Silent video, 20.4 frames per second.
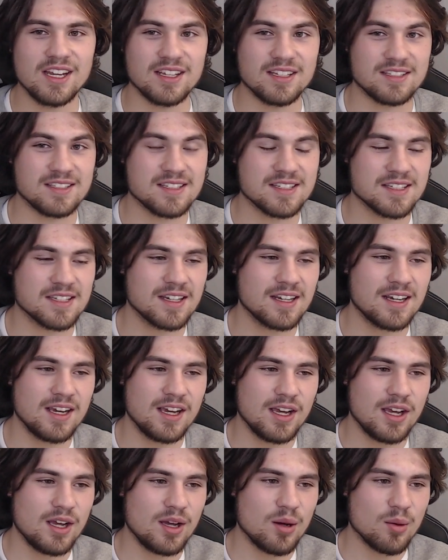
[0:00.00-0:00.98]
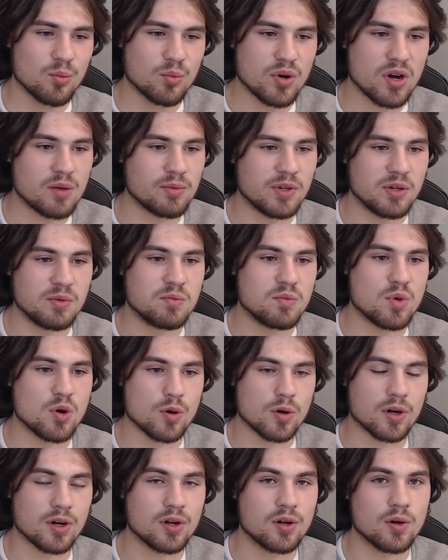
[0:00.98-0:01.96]
It's probably
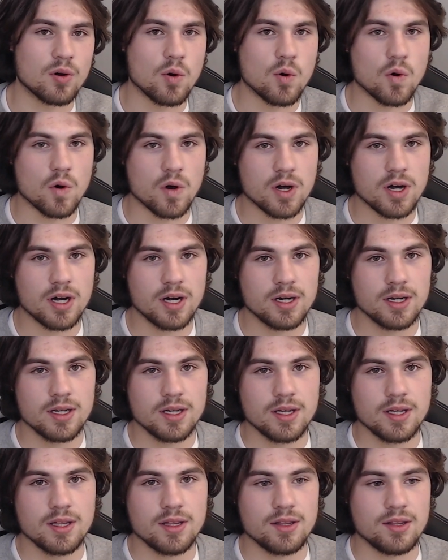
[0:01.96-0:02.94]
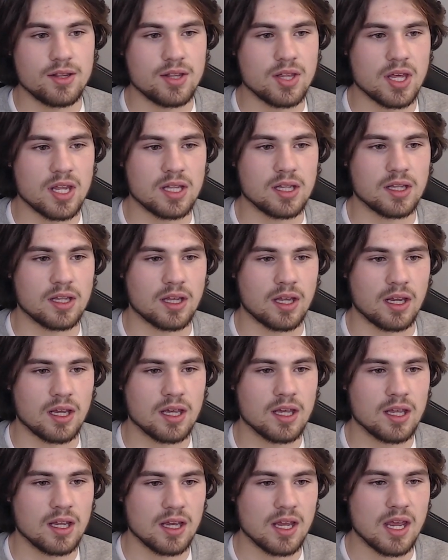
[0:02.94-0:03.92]
more gore than
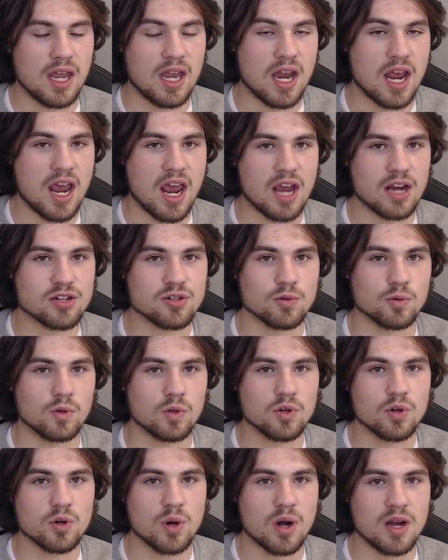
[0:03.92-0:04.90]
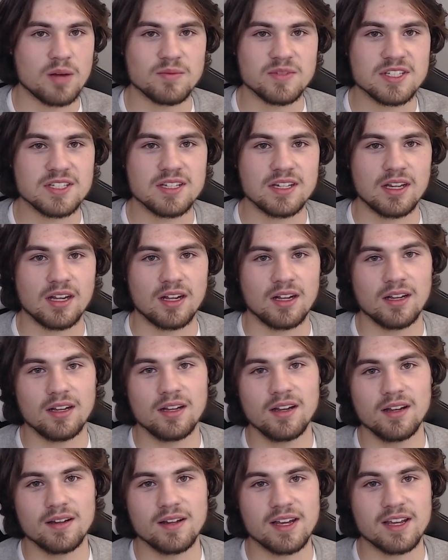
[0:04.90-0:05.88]
like an actual crime
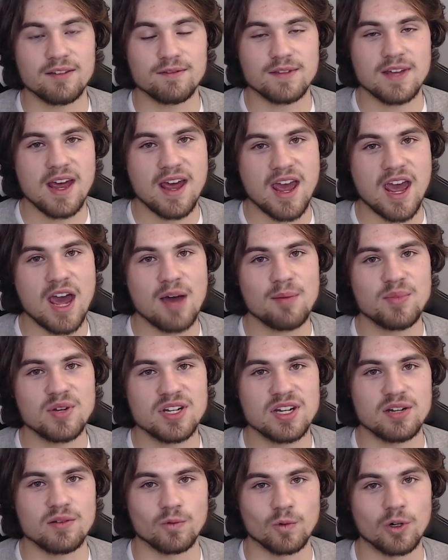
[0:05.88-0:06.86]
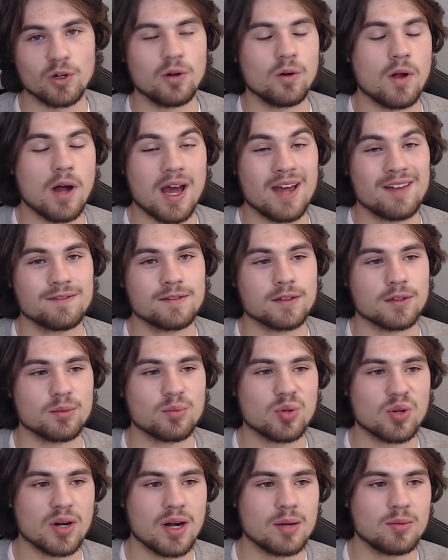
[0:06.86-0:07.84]
scene. Like if that happened in real life,
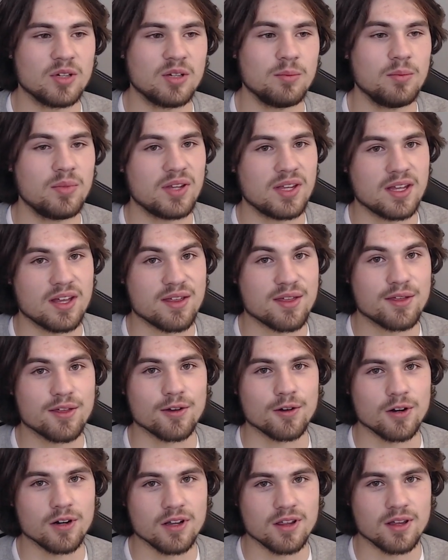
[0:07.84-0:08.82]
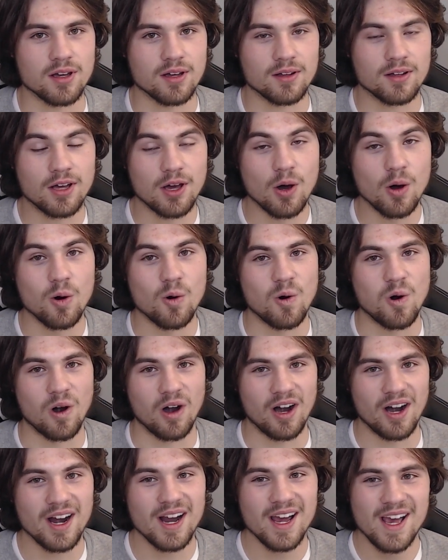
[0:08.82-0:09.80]
there'd probably be a third of the
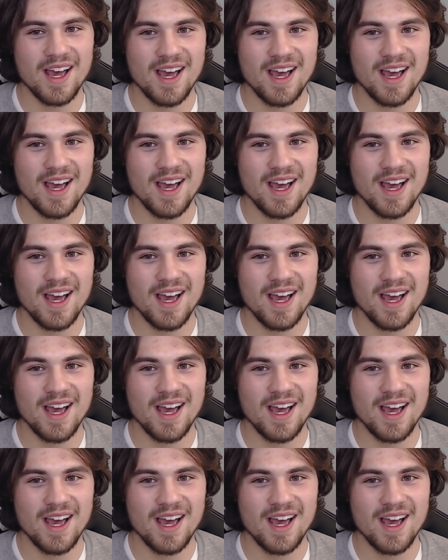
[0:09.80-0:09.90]
gore.